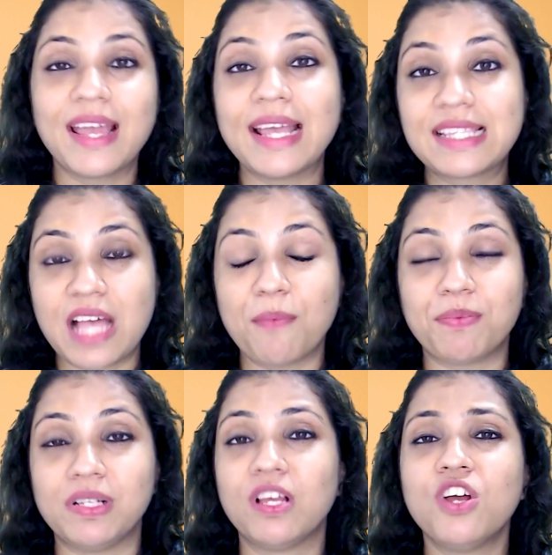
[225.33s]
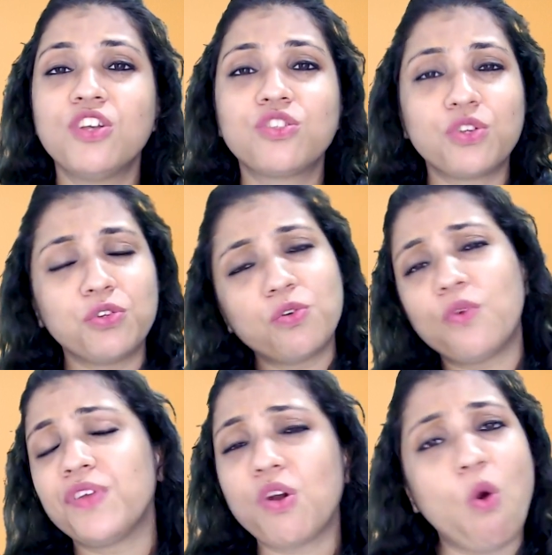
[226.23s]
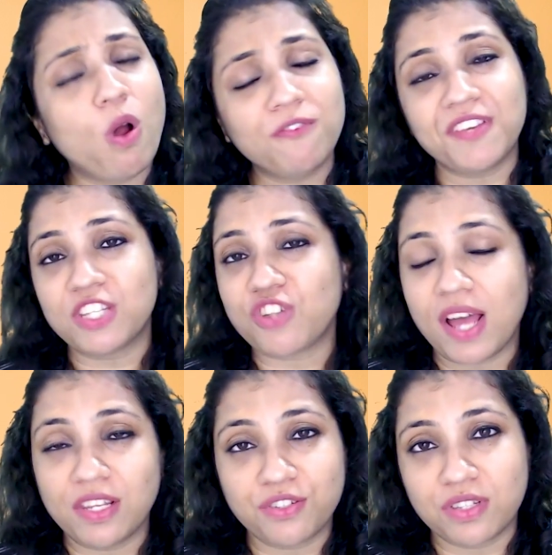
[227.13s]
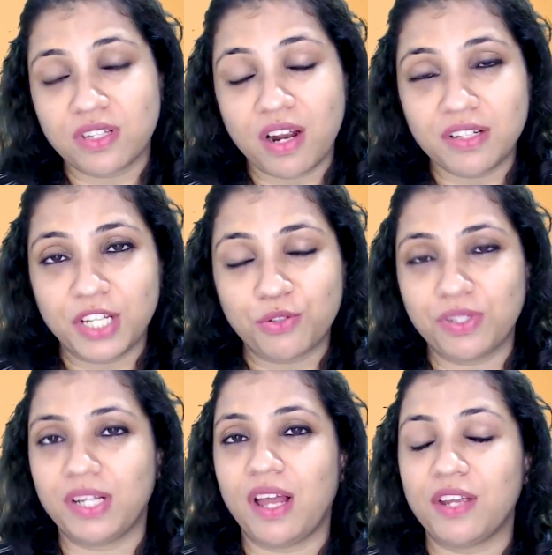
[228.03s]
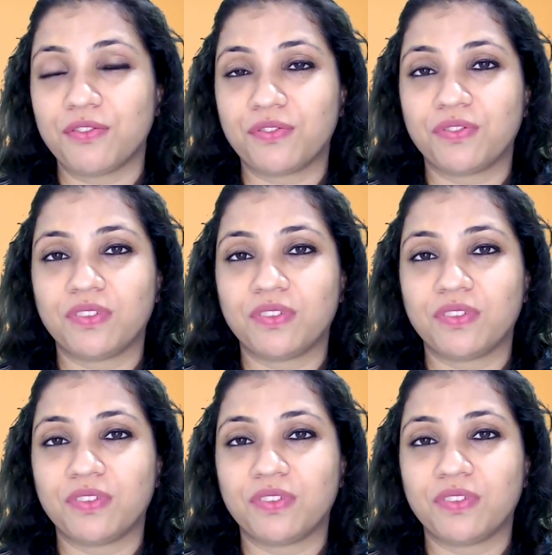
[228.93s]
Example, so we all face challenges in our day-to-day life.